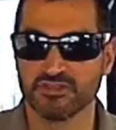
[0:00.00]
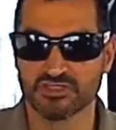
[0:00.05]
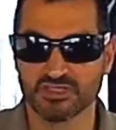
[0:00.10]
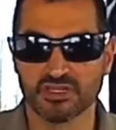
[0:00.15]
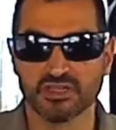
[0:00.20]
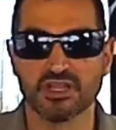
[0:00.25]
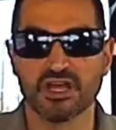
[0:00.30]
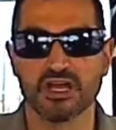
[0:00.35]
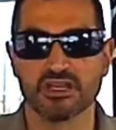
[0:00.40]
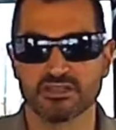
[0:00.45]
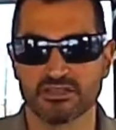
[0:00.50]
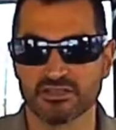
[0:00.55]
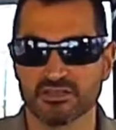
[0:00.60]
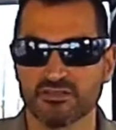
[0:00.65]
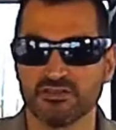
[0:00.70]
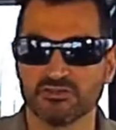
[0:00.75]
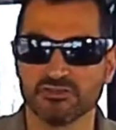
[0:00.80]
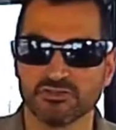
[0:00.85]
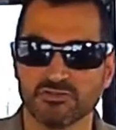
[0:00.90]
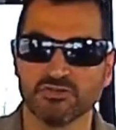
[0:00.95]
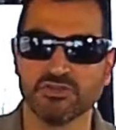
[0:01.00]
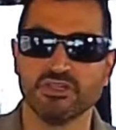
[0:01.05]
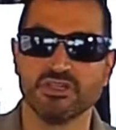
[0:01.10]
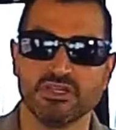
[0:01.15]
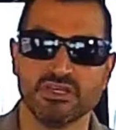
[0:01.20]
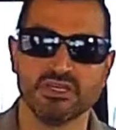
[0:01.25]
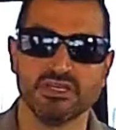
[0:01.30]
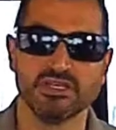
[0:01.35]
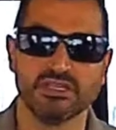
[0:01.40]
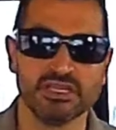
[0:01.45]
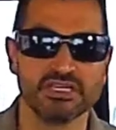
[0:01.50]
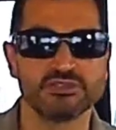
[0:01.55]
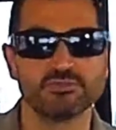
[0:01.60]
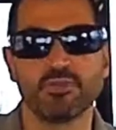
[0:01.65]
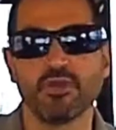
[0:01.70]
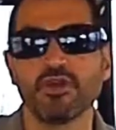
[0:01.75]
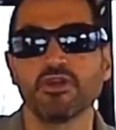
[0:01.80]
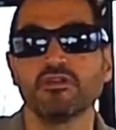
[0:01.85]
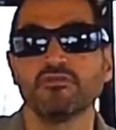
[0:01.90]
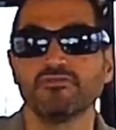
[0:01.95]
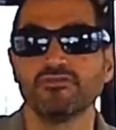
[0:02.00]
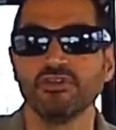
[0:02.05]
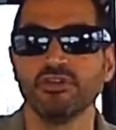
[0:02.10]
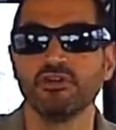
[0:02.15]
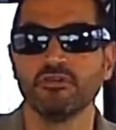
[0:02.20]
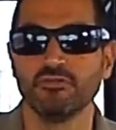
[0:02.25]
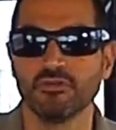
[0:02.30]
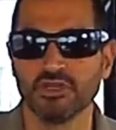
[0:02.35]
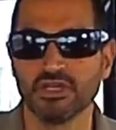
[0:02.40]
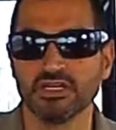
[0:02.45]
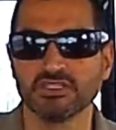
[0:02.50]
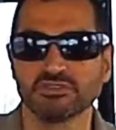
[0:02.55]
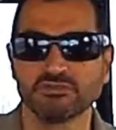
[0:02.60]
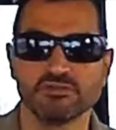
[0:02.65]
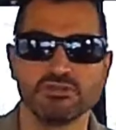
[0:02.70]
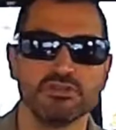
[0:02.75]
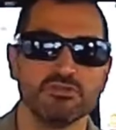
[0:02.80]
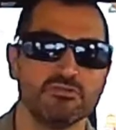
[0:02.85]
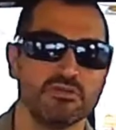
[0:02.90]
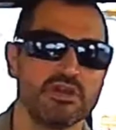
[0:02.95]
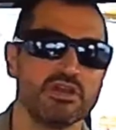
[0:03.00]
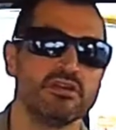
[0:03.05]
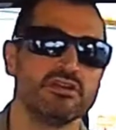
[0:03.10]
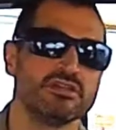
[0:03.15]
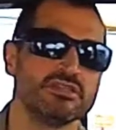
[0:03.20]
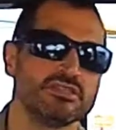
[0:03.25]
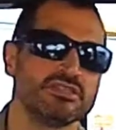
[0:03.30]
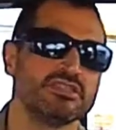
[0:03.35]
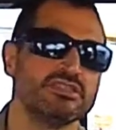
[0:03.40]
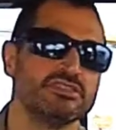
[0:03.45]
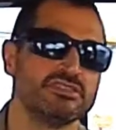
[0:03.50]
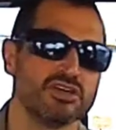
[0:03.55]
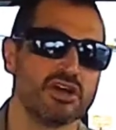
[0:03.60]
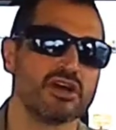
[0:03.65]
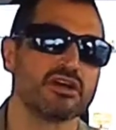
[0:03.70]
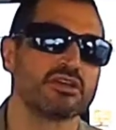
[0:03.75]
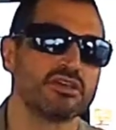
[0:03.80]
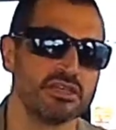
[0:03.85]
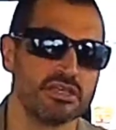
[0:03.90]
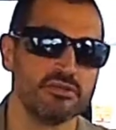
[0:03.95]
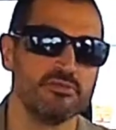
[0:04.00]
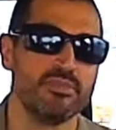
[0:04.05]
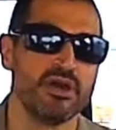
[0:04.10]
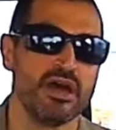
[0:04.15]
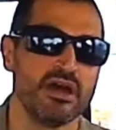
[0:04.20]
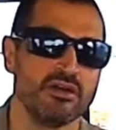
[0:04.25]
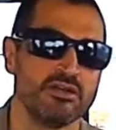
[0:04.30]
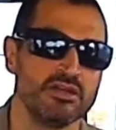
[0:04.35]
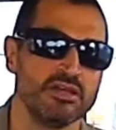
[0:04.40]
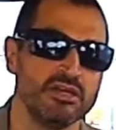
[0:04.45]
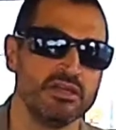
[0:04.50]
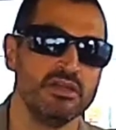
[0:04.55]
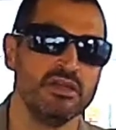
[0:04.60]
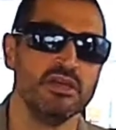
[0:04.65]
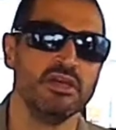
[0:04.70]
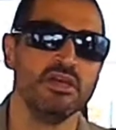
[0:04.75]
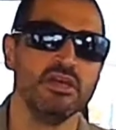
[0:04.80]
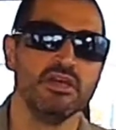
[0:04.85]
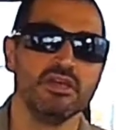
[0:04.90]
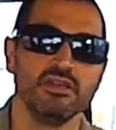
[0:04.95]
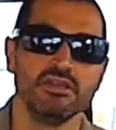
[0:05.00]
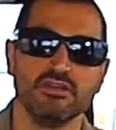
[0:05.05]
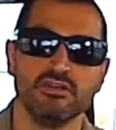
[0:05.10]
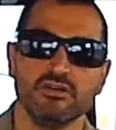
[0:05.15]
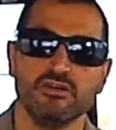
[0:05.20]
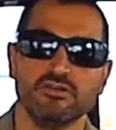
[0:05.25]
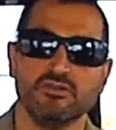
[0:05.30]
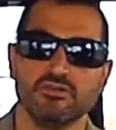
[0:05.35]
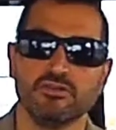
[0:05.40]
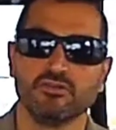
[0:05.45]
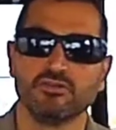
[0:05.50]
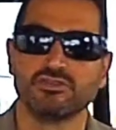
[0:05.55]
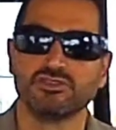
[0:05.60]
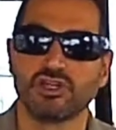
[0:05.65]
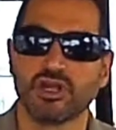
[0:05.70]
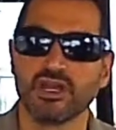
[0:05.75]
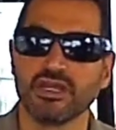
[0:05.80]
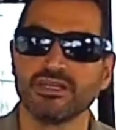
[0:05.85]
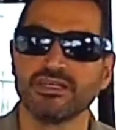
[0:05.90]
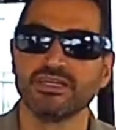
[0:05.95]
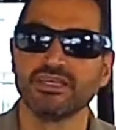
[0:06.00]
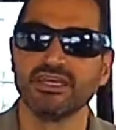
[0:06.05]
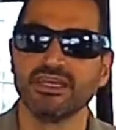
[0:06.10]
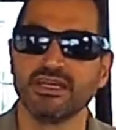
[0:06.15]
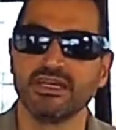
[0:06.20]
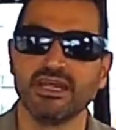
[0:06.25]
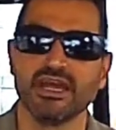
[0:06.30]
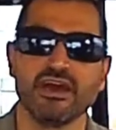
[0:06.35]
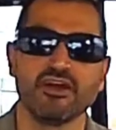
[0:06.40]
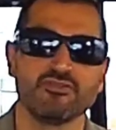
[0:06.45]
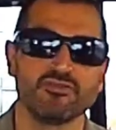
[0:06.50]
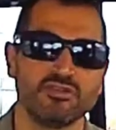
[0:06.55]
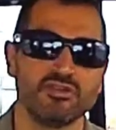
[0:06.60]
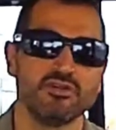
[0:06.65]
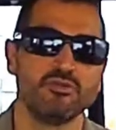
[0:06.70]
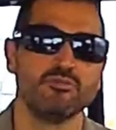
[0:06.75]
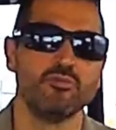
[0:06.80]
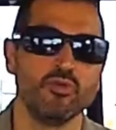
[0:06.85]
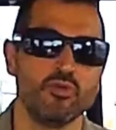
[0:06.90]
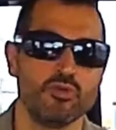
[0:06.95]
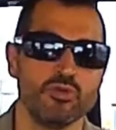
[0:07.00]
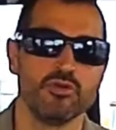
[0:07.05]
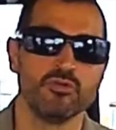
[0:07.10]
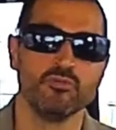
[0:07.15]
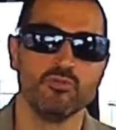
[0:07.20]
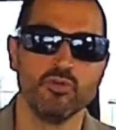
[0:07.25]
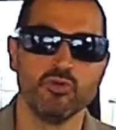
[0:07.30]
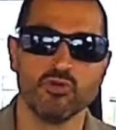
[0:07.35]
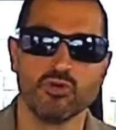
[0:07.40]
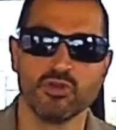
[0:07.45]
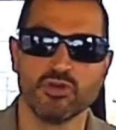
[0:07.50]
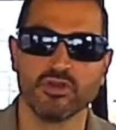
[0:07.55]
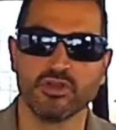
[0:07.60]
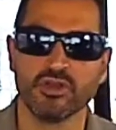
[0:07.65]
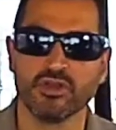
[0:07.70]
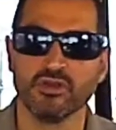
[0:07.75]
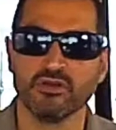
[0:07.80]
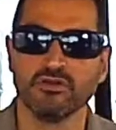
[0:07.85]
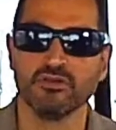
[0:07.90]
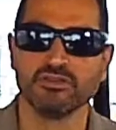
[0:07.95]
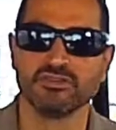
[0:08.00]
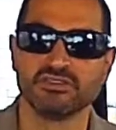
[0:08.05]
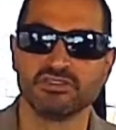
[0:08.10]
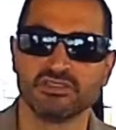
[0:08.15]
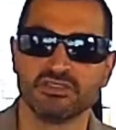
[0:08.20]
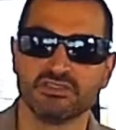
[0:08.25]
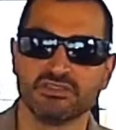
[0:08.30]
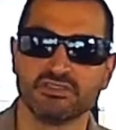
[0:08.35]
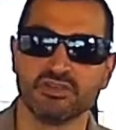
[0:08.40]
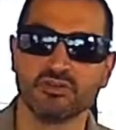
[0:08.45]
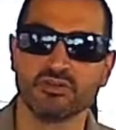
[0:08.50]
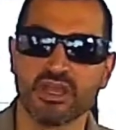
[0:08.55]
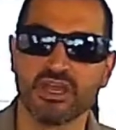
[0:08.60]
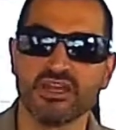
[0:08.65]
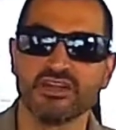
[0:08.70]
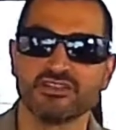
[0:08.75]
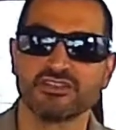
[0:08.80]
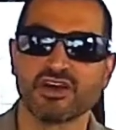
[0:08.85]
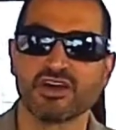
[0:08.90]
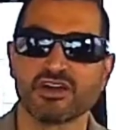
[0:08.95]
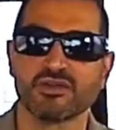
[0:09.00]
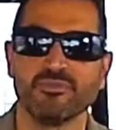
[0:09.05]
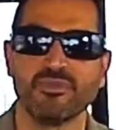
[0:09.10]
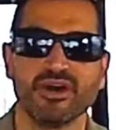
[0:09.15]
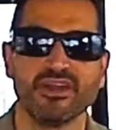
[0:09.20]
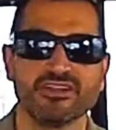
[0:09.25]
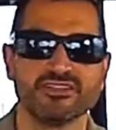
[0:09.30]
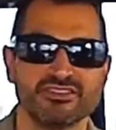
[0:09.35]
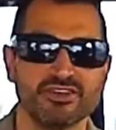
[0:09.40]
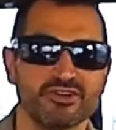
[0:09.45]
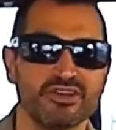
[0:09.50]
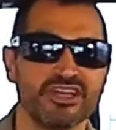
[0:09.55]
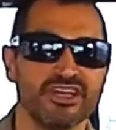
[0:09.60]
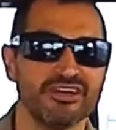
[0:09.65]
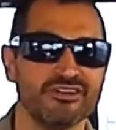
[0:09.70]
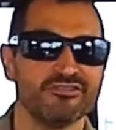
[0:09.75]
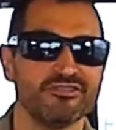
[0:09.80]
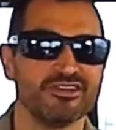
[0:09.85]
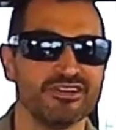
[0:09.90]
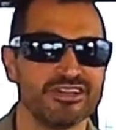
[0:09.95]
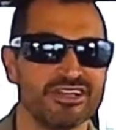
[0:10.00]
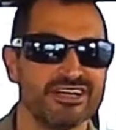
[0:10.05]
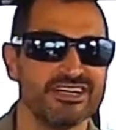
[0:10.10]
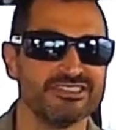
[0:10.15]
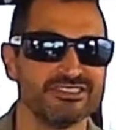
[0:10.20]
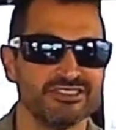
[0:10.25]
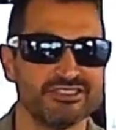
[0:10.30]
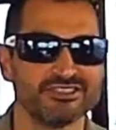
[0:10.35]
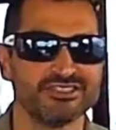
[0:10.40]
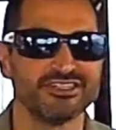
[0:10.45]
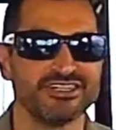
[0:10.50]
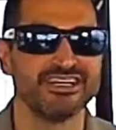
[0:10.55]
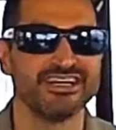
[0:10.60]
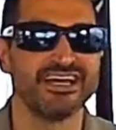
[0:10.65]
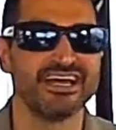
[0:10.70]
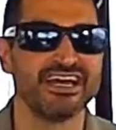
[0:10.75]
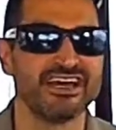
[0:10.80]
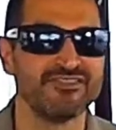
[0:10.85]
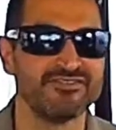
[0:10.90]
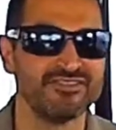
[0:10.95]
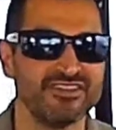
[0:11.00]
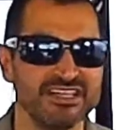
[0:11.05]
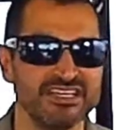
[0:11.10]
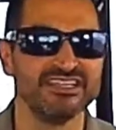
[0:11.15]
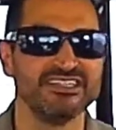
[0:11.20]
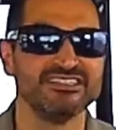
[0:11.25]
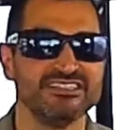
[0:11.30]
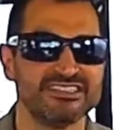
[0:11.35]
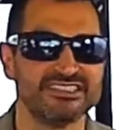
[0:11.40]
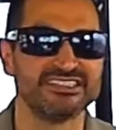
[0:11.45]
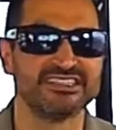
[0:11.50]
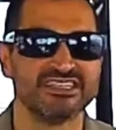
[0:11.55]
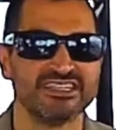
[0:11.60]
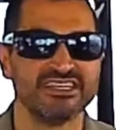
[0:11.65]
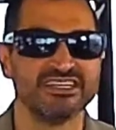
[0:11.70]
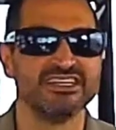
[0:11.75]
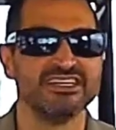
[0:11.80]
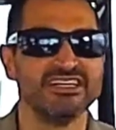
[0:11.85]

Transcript: there's a lot that goes with it, and that's part of you know with us with the awareness and talking about it you know, trying to get it out there more and more. You know, it's it's okay to talk about it. It's okay to realize you're going to yeah. have these